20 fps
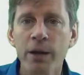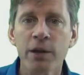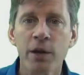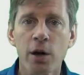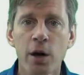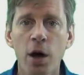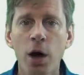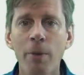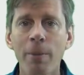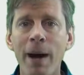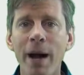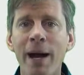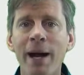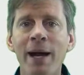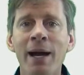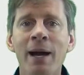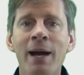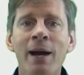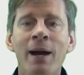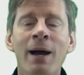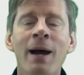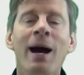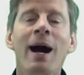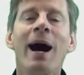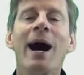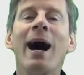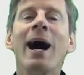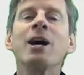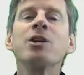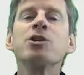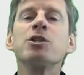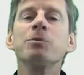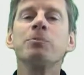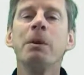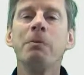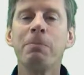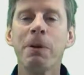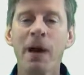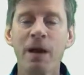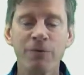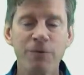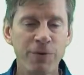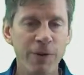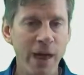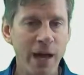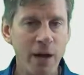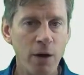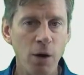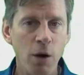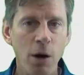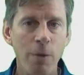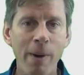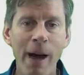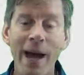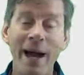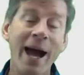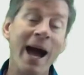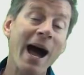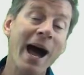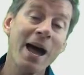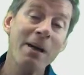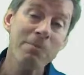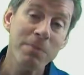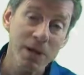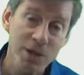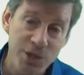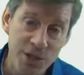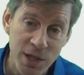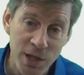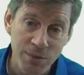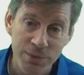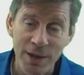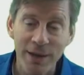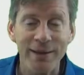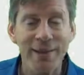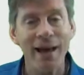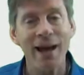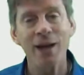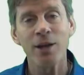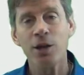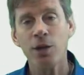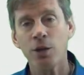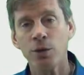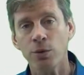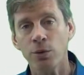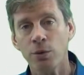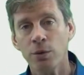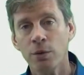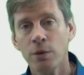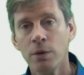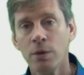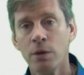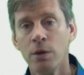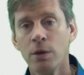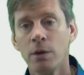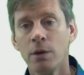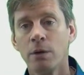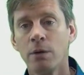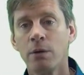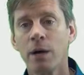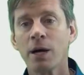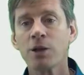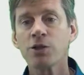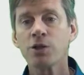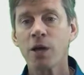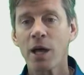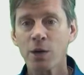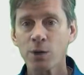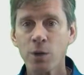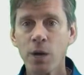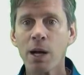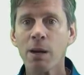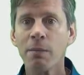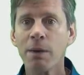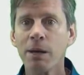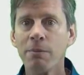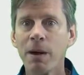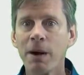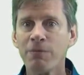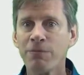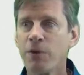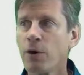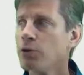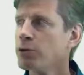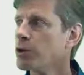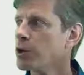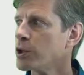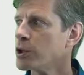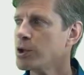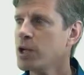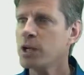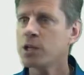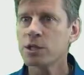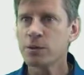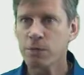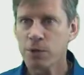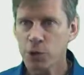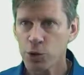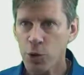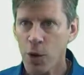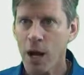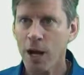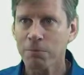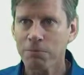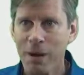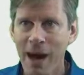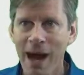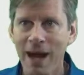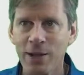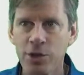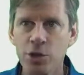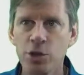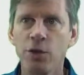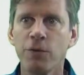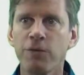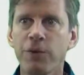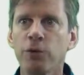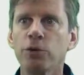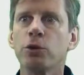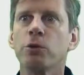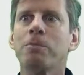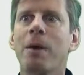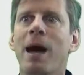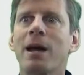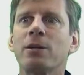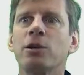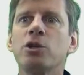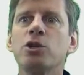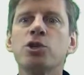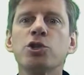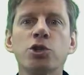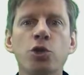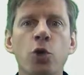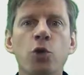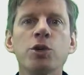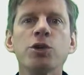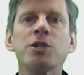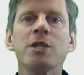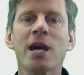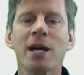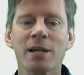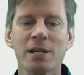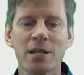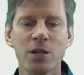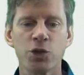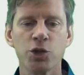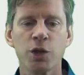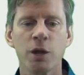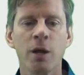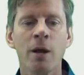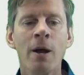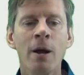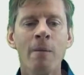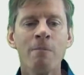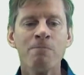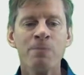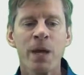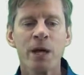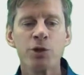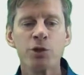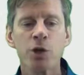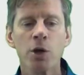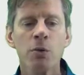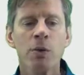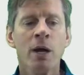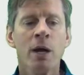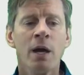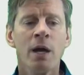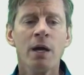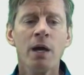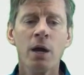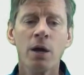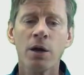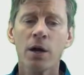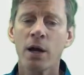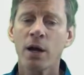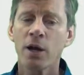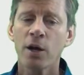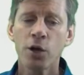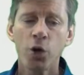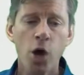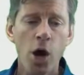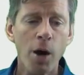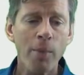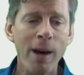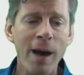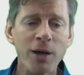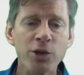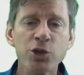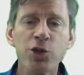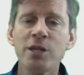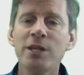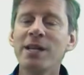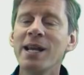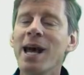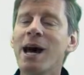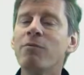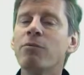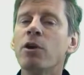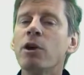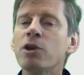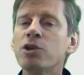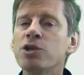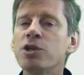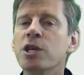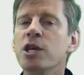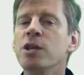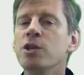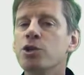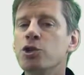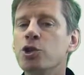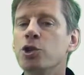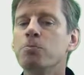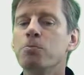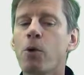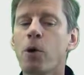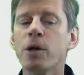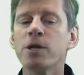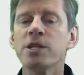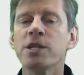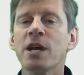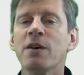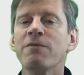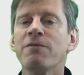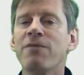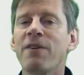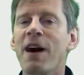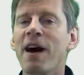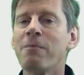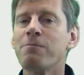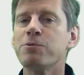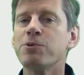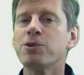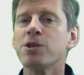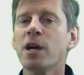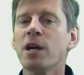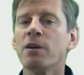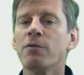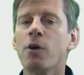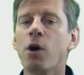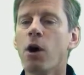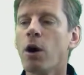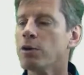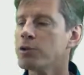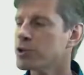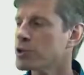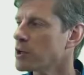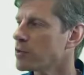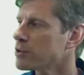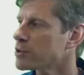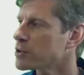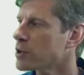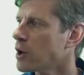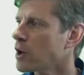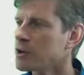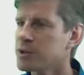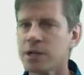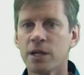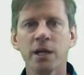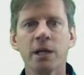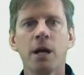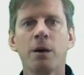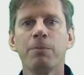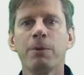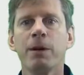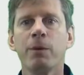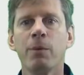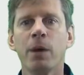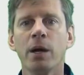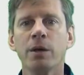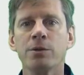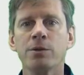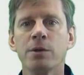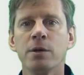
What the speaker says: the callback, I should be pegged for that callback. I missed something, not you. Right? So that's what I mean by filtered. It needs to be filtered back to the source technician. And so callbacks should never exceed 2.75% of all service calls that a company runs.